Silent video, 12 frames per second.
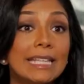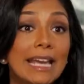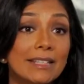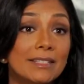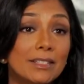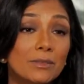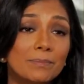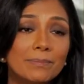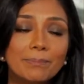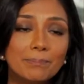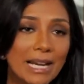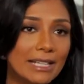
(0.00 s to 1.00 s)
Yes. So
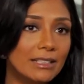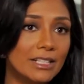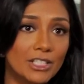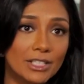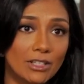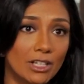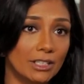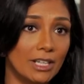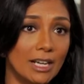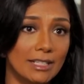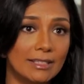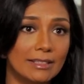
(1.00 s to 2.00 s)
Biologics are
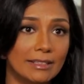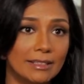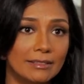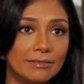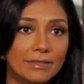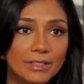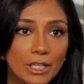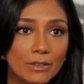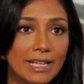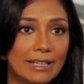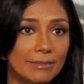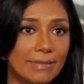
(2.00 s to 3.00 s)
costly, there's no doubt